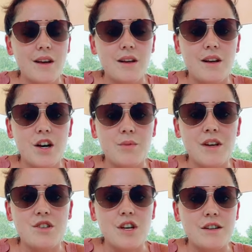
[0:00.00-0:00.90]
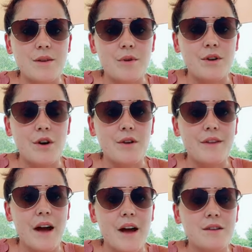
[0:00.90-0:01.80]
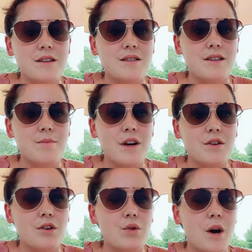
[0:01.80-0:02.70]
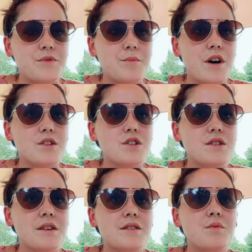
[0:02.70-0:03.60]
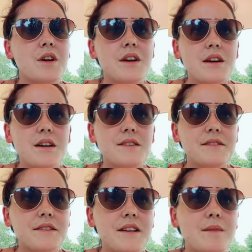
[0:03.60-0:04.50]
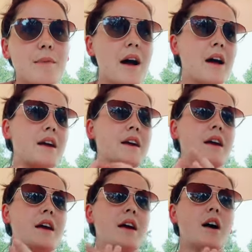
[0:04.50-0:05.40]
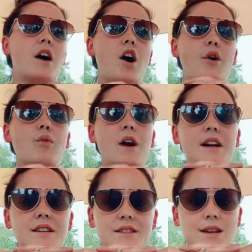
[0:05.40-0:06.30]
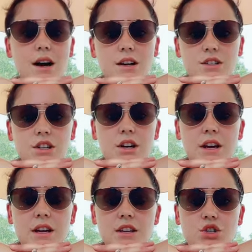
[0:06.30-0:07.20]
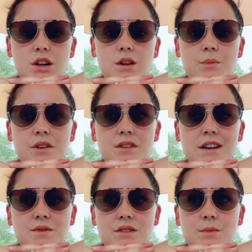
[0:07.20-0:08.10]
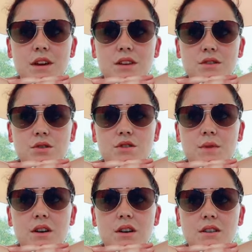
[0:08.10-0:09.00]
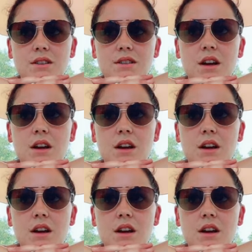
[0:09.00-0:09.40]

you know, I'm getting checked up on all of that. Gonna see my neuro ophthalmologist next week. Gonna see my arthritis doctor and try to pin down some answers because